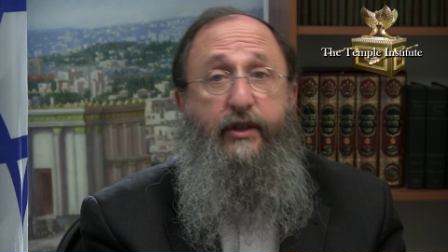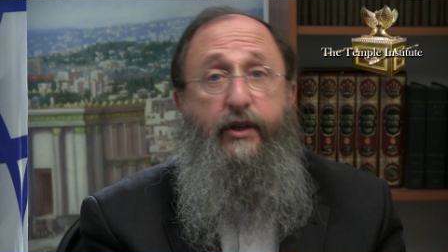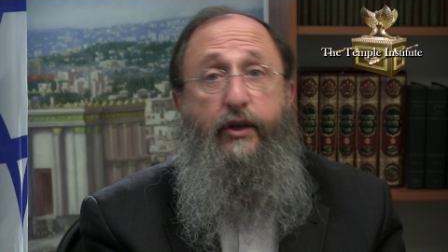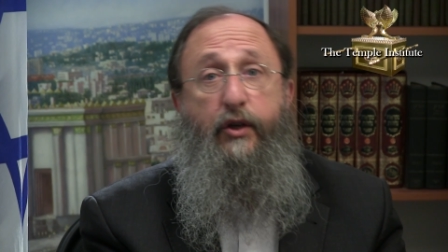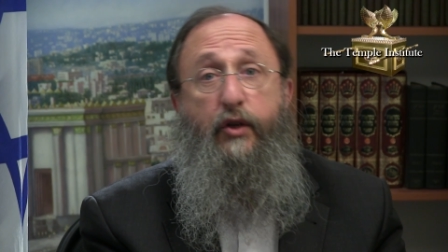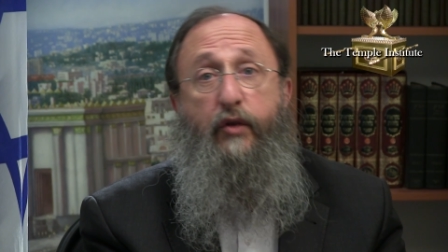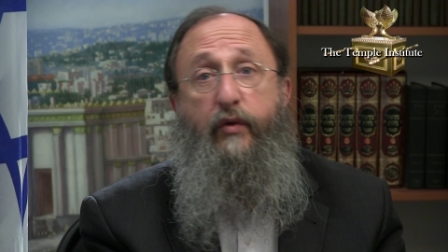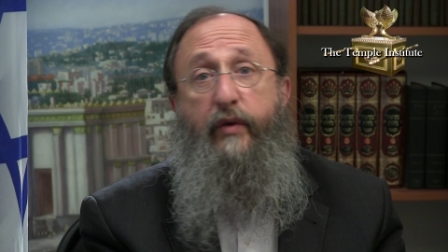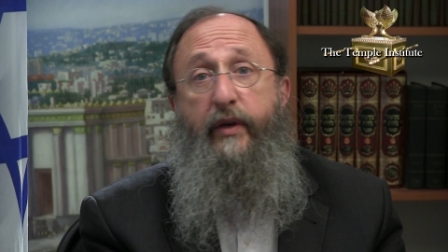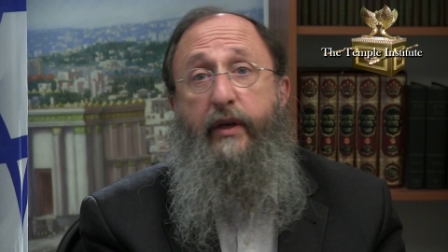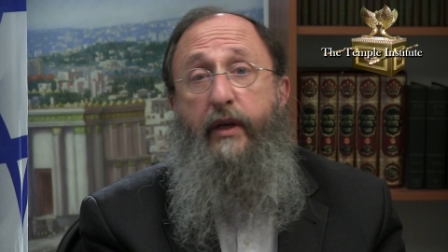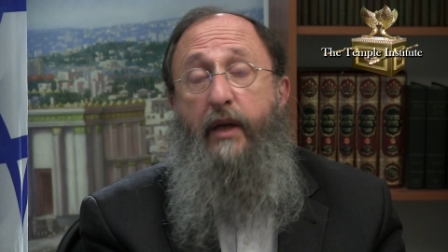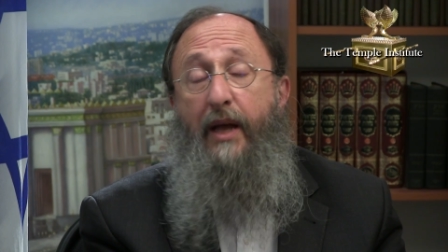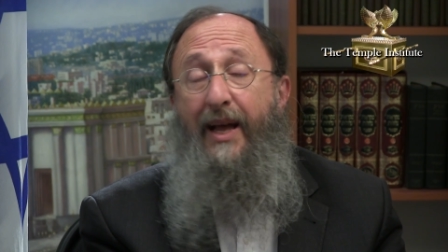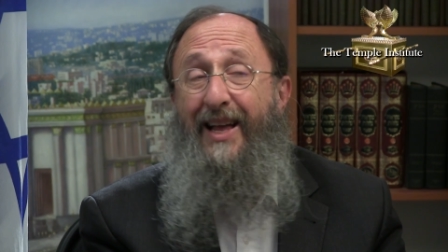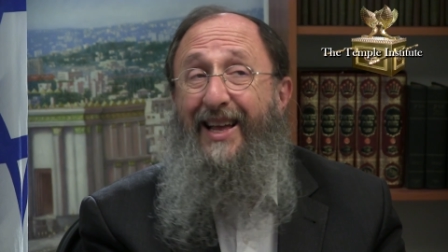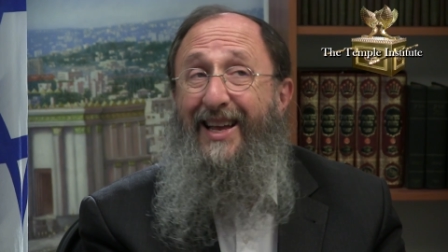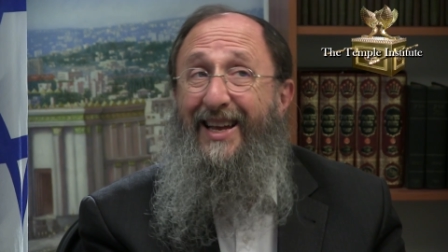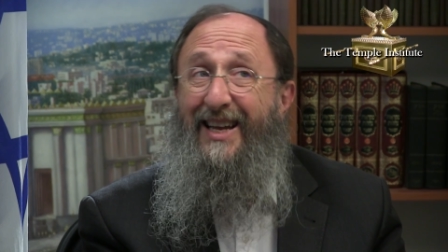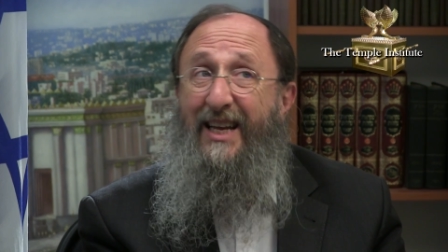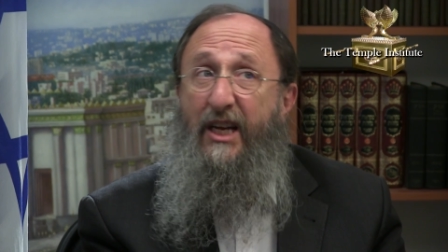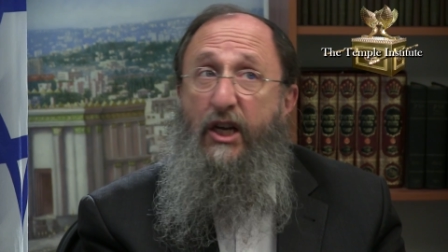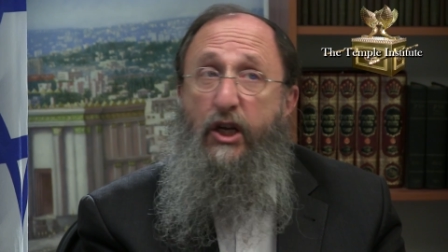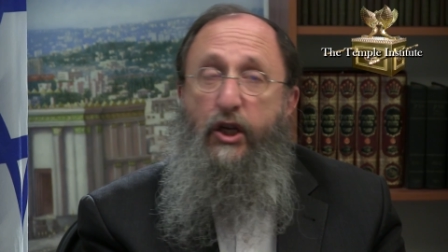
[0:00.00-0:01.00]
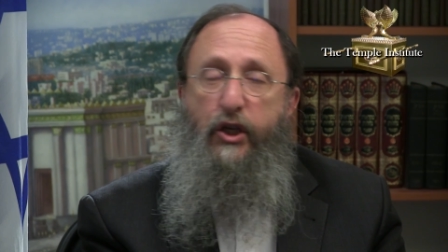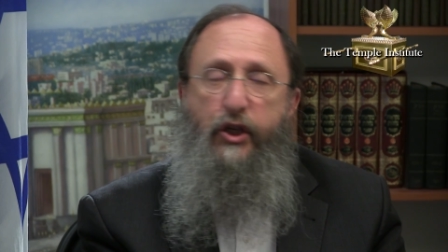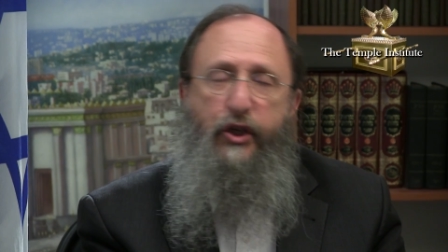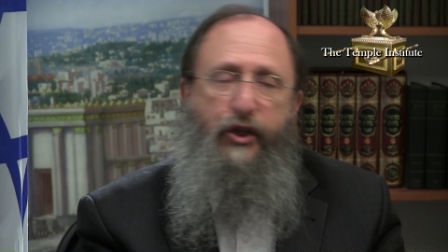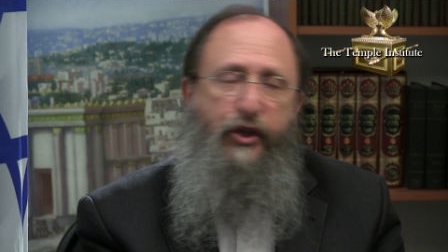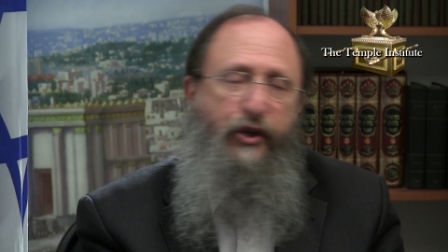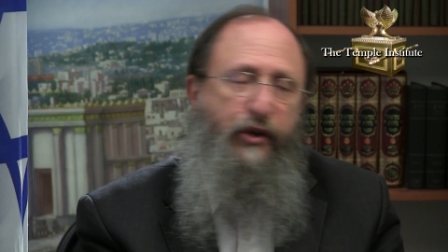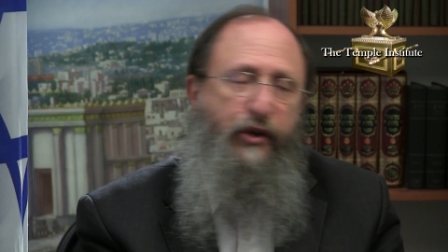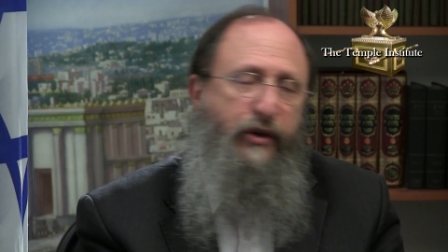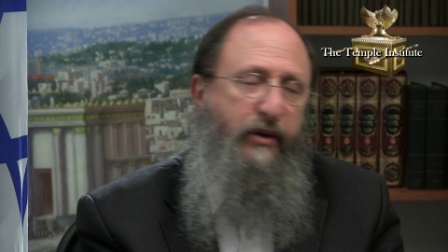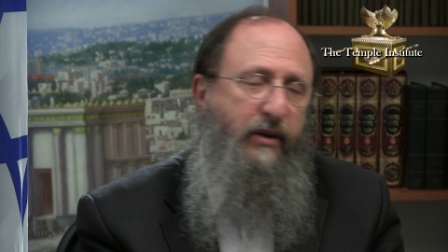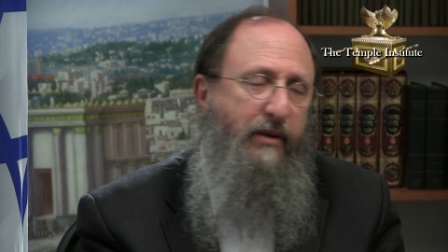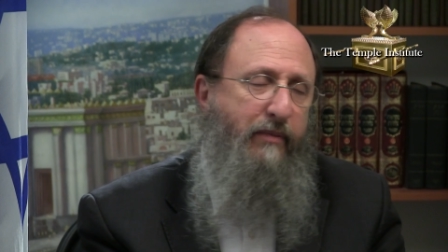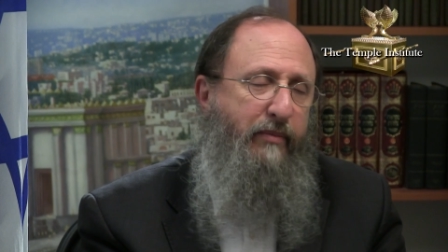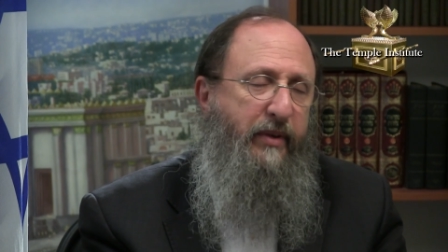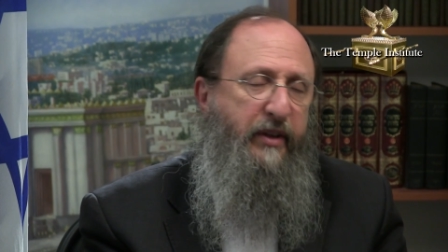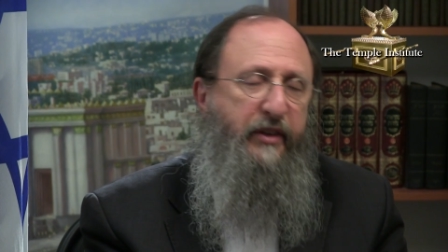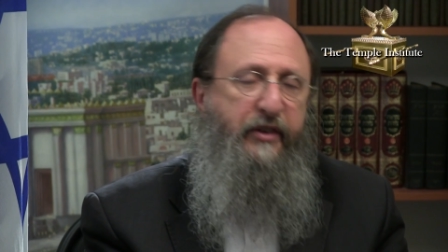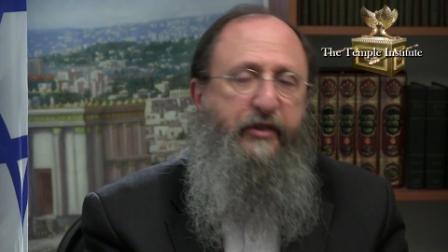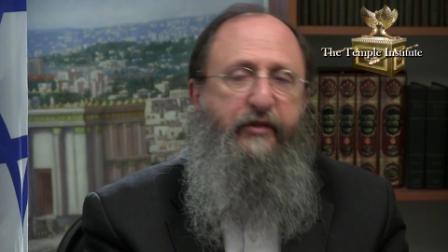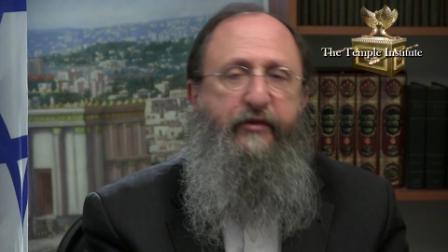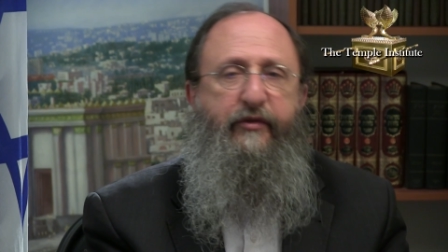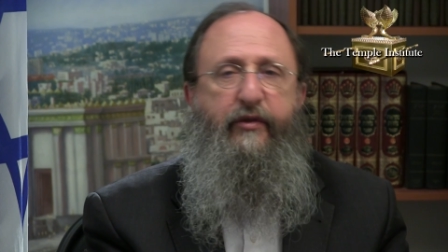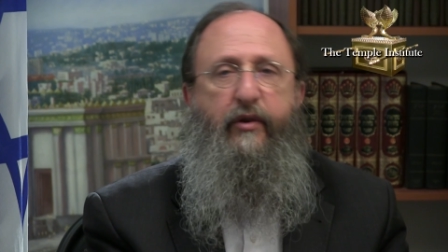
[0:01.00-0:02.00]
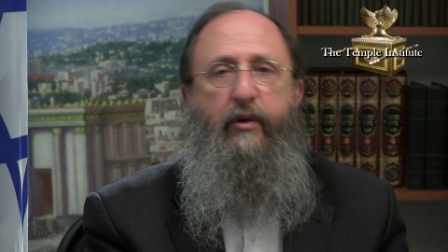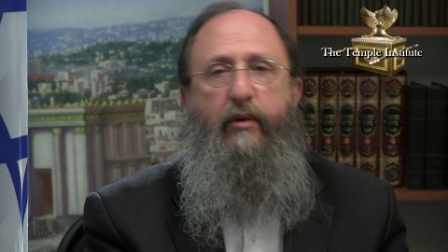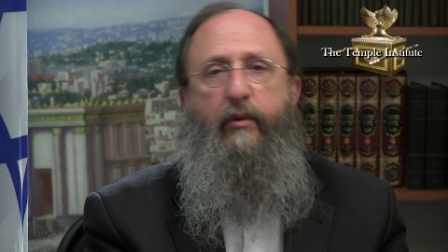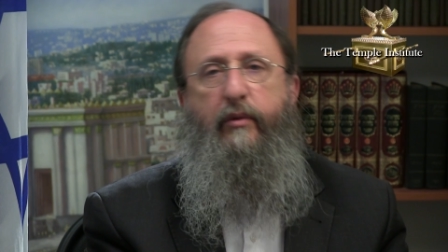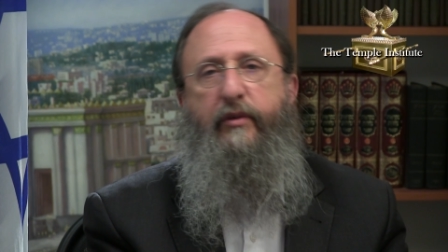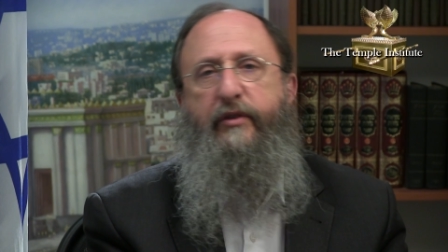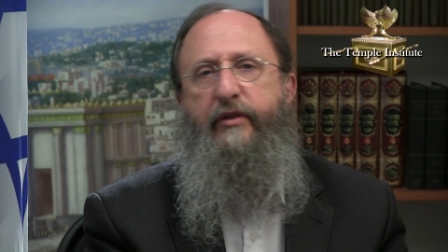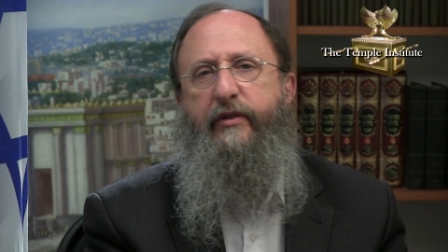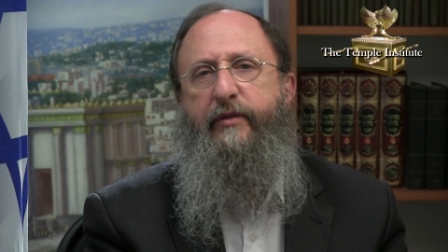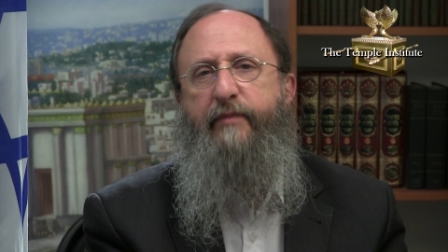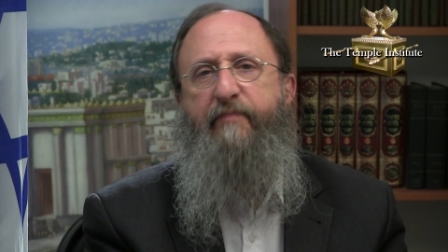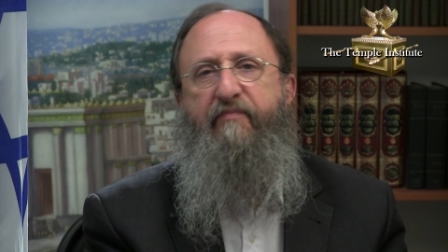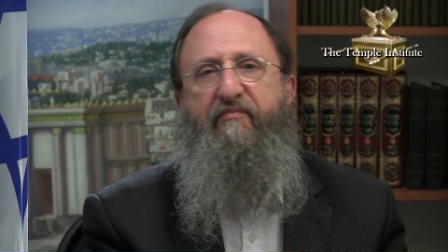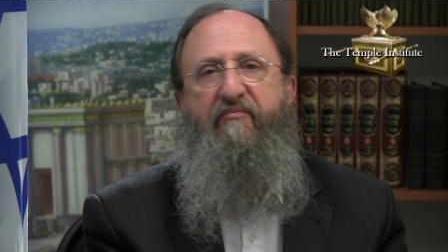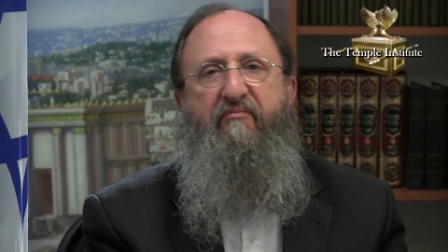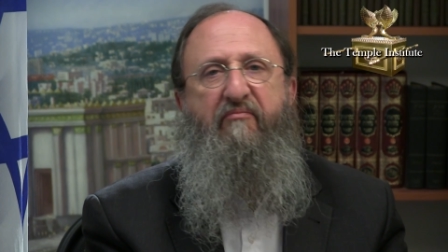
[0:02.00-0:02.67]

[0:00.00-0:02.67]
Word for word: to treat certain mitzvot,